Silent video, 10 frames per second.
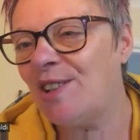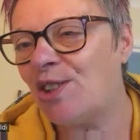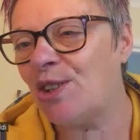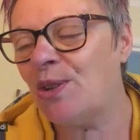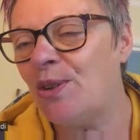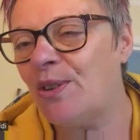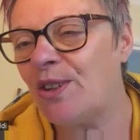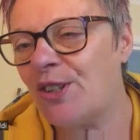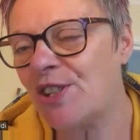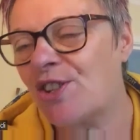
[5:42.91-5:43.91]
to
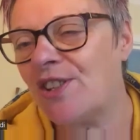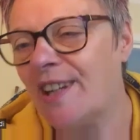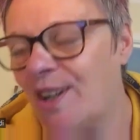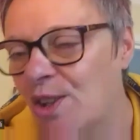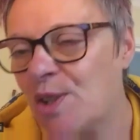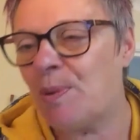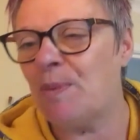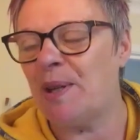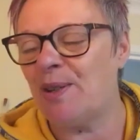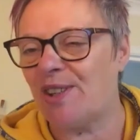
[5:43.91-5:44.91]
Christian and gospel
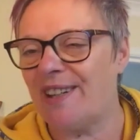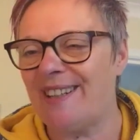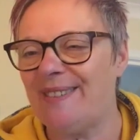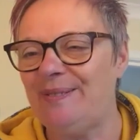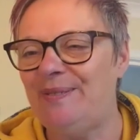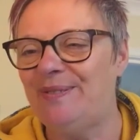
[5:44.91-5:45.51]
music.